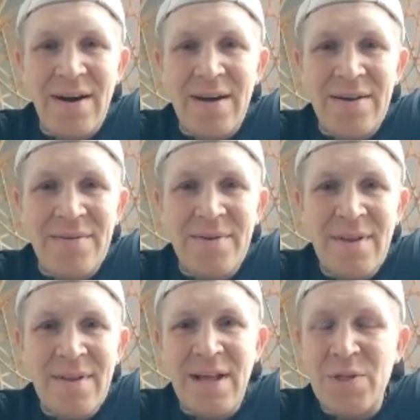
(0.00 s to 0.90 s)
I
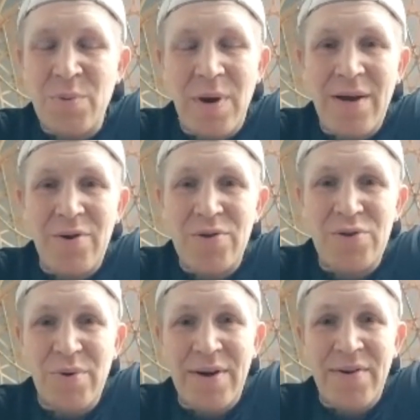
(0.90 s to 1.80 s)
that's why I got
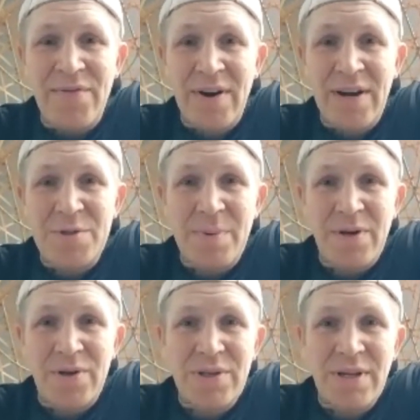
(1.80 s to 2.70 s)
200 fights
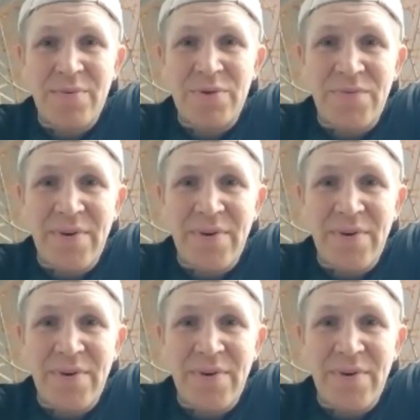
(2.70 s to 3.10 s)
because it was